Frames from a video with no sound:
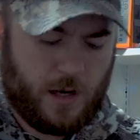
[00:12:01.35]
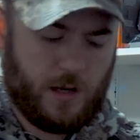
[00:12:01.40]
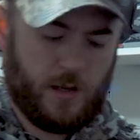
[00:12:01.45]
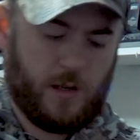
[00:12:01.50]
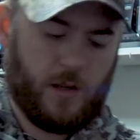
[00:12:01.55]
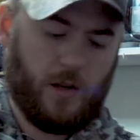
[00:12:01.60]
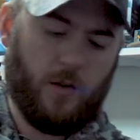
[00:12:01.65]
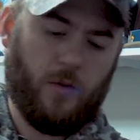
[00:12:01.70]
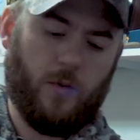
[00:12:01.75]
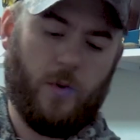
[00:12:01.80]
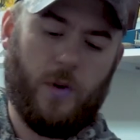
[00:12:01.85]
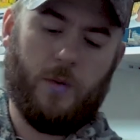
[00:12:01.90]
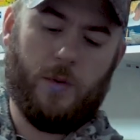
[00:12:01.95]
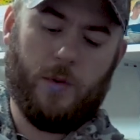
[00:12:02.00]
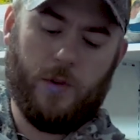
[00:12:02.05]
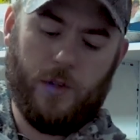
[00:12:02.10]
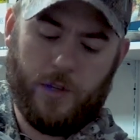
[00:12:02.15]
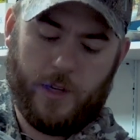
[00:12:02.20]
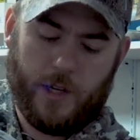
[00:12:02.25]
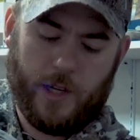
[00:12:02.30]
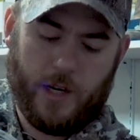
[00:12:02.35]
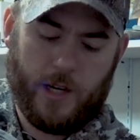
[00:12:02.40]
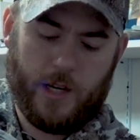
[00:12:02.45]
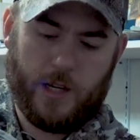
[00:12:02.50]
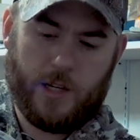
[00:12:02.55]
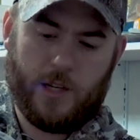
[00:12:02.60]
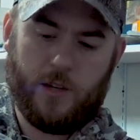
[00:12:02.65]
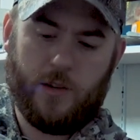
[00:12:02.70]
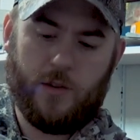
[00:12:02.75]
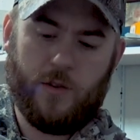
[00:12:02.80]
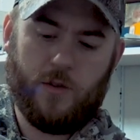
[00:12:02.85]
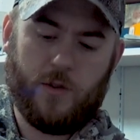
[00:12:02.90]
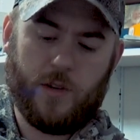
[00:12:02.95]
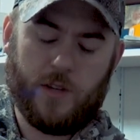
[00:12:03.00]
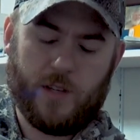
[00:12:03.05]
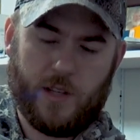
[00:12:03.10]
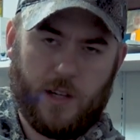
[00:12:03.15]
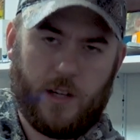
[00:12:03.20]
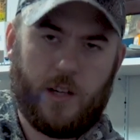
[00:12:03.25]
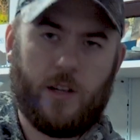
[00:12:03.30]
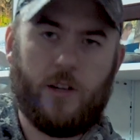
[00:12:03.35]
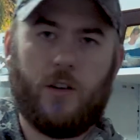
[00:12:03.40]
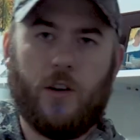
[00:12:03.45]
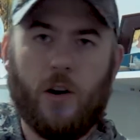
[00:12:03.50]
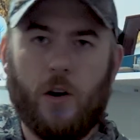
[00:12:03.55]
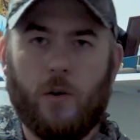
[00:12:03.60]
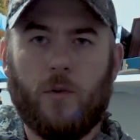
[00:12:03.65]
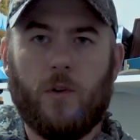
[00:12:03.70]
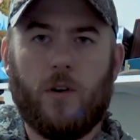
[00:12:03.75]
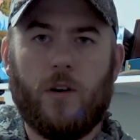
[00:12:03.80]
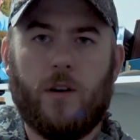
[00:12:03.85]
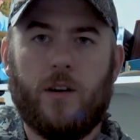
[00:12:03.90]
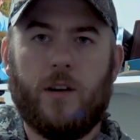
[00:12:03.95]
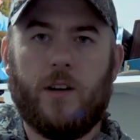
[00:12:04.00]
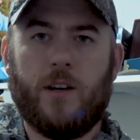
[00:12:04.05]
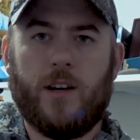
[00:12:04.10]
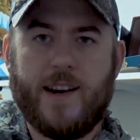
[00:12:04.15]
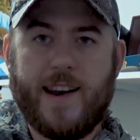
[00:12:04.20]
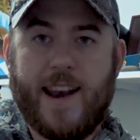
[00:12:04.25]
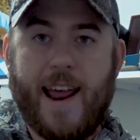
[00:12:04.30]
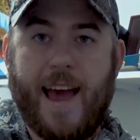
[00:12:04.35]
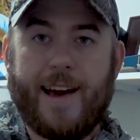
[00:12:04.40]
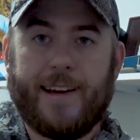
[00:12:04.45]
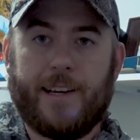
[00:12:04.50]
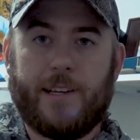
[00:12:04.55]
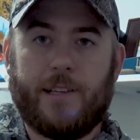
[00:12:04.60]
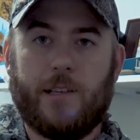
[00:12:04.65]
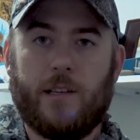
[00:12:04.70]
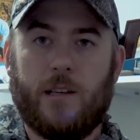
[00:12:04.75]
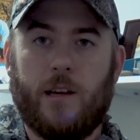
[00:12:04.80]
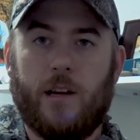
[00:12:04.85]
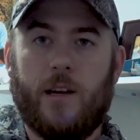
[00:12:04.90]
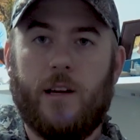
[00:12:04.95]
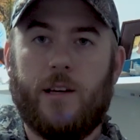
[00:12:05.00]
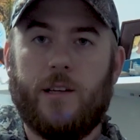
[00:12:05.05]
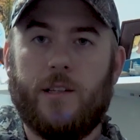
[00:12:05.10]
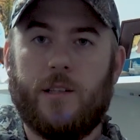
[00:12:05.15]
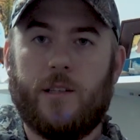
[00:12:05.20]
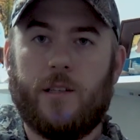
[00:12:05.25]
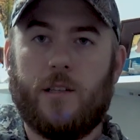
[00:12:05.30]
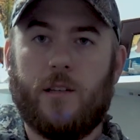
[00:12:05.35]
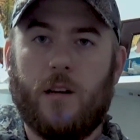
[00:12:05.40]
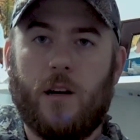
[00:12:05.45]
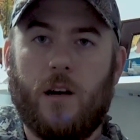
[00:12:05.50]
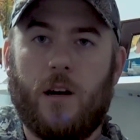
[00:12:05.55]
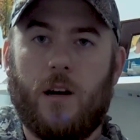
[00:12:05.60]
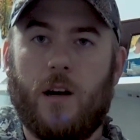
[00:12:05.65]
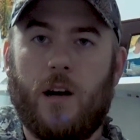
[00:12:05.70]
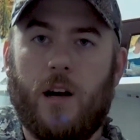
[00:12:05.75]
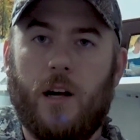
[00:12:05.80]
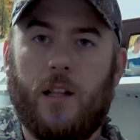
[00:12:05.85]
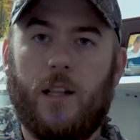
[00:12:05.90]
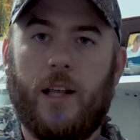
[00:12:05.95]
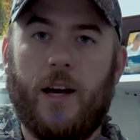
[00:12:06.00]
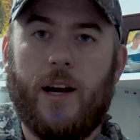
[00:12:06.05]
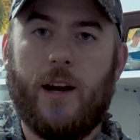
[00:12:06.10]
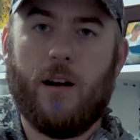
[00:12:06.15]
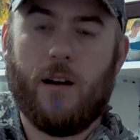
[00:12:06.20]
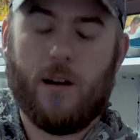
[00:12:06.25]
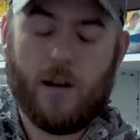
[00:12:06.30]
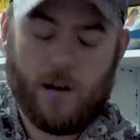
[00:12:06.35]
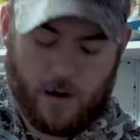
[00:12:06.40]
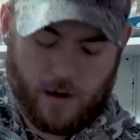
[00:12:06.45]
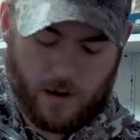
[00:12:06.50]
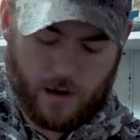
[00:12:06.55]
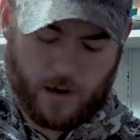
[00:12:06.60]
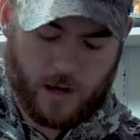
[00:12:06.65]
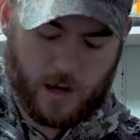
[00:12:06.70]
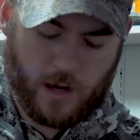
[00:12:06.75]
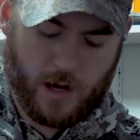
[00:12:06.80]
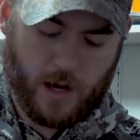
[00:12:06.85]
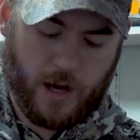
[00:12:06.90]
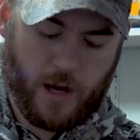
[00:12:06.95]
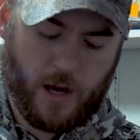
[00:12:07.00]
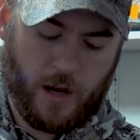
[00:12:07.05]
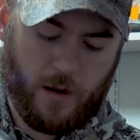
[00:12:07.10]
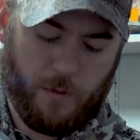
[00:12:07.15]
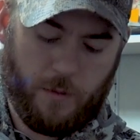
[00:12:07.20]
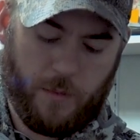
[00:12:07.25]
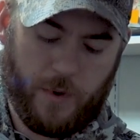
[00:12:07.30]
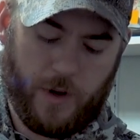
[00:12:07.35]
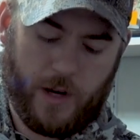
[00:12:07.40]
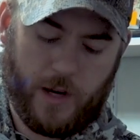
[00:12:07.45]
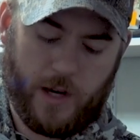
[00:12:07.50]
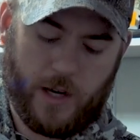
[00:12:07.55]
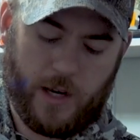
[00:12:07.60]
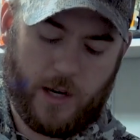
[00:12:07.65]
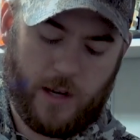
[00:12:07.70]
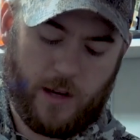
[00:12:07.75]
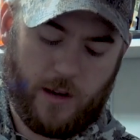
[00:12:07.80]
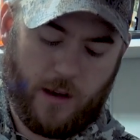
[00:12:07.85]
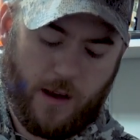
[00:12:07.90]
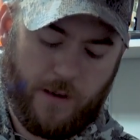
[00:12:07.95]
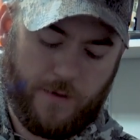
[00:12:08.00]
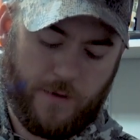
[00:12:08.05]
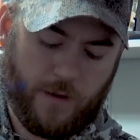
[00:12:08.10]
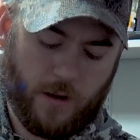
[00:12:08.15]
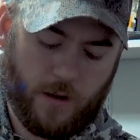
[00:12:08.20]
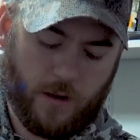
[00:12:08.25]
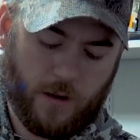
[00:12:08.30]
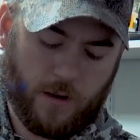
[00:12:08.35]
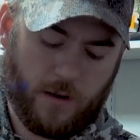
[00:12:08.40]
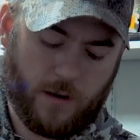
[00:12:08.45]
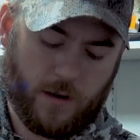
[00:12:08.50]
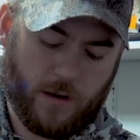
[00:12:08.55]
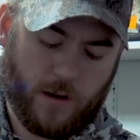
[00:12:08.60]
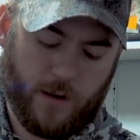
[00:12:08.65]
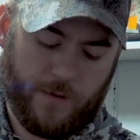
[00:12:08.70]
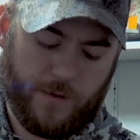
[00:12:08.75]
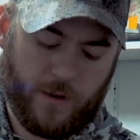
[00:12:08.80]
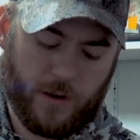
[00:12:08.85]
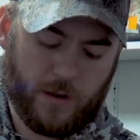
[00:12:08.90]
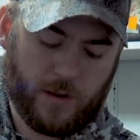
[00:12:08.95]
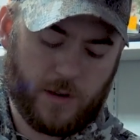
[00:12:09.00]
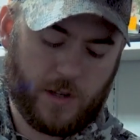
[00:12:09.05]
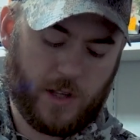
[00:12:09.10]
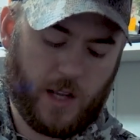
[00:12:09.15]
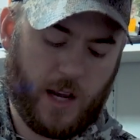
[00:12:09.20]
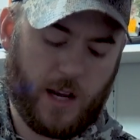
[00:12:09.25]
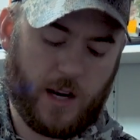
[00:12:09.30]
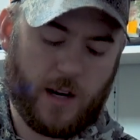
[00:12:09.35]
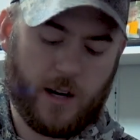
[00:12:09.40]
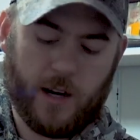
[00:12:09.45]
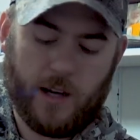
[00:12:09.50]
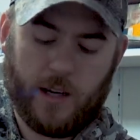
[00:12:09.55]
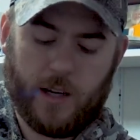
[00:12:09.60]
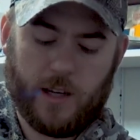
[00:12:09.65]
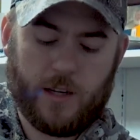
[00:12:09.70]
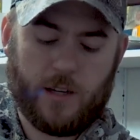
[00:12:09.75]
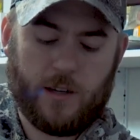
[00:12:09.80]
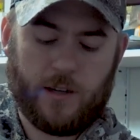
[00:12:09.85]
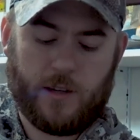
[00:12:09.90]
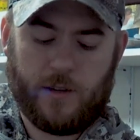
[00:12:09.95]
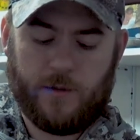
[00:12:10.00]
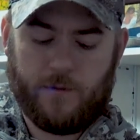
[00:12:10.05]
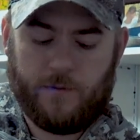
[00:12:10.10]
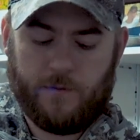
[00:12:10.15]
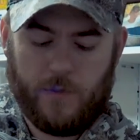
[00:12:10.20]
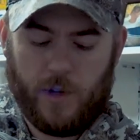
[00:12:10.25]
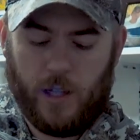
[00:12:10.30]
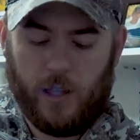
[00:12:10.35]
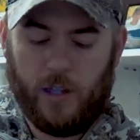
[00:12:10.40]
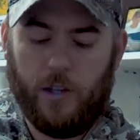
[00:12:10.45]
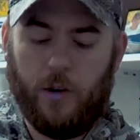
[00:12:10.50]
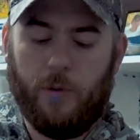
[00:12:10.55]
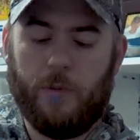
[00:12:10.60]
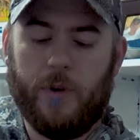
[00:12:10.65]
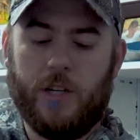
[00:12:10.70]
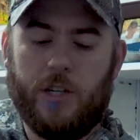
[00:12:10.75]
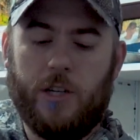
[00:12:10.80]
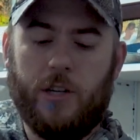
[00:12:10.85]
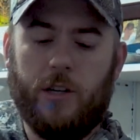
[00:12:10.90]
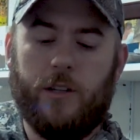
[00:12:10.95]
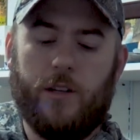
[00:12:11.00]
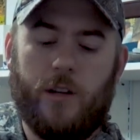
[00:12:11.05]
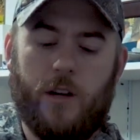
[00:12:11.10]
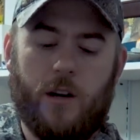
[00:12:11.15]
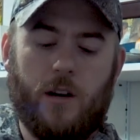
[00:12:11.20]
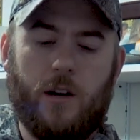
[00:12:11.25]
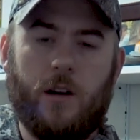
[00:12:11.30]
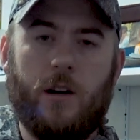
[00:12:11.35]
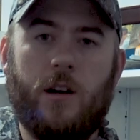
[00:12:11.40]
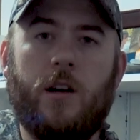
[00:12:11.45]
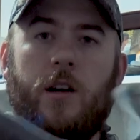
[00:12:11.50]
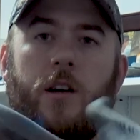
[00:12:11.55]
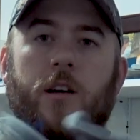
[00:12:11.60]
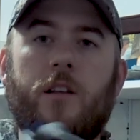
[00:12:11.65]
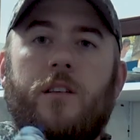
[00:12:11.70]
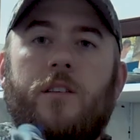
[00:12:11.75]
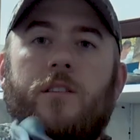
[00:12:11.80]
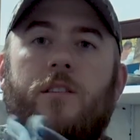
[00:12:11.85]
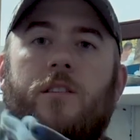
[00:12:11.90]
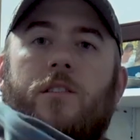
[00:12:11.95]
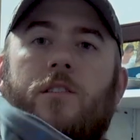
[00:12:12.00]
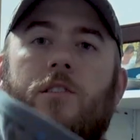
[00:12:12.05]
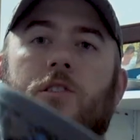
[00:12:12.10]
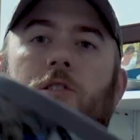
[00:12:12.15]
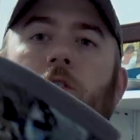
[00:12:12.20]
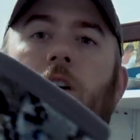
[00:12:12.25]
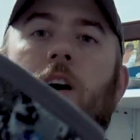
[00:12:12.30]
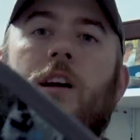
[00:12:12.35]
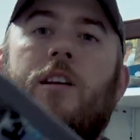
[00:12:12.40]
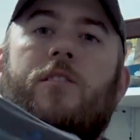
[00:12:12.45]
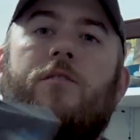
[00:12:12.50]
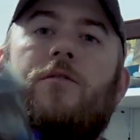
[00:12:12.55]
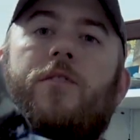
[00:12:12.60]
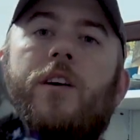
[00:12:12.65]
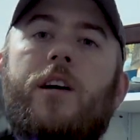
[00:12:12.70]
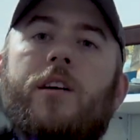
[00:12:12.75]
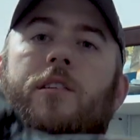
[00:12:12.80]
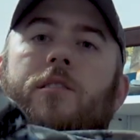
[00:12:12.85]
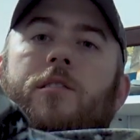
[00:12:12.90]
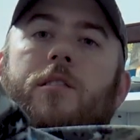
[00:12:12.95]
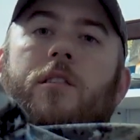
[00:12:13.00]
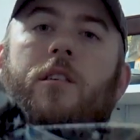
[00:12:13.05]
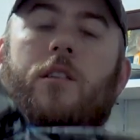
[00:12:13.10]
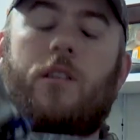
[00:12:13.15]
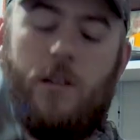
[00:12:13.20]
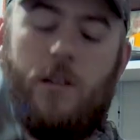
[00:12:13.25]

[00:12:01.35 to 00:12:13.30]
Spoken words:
so we will look at it too, because it could go on next as a layer. But if you're in the stand and it gets a little bit chillier, this is the Stratus Vest.